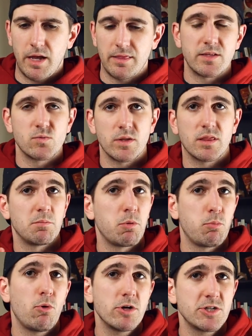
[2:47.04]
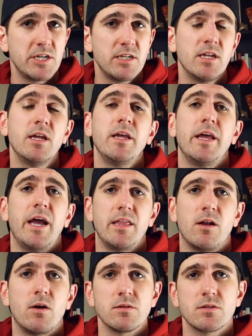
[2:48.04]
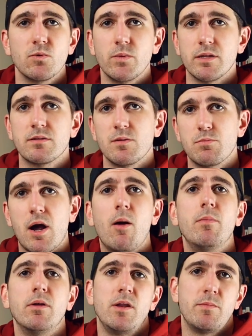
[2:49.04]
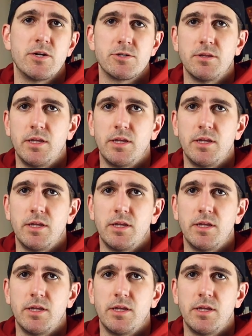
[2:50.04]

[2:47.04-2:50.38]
And that's with the proportion and then also with some probability measure